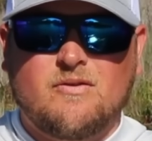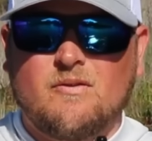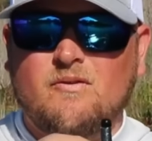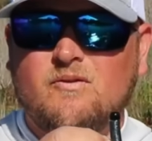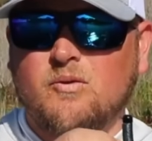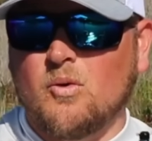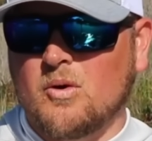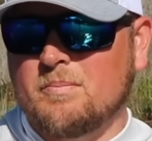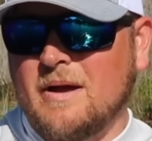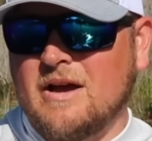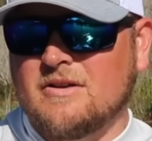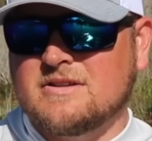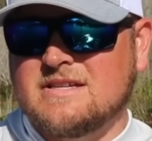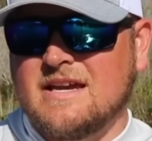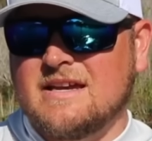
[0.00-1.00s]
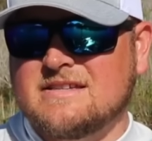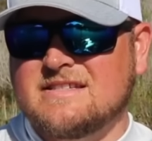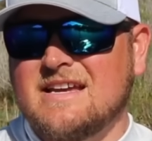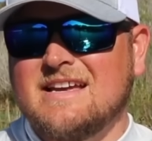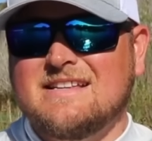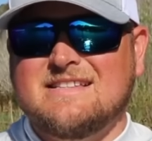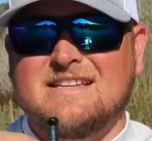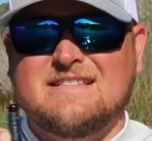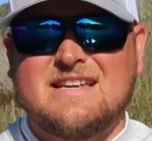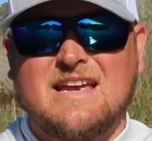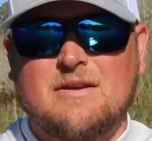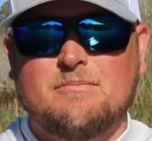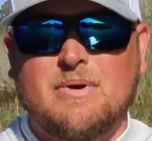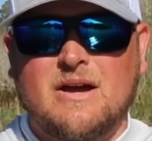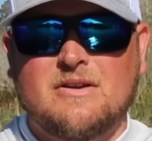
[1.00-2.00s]
from 4-pound test to
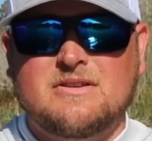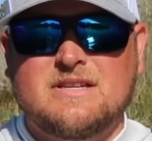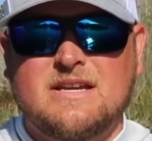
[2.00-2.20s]
10-pound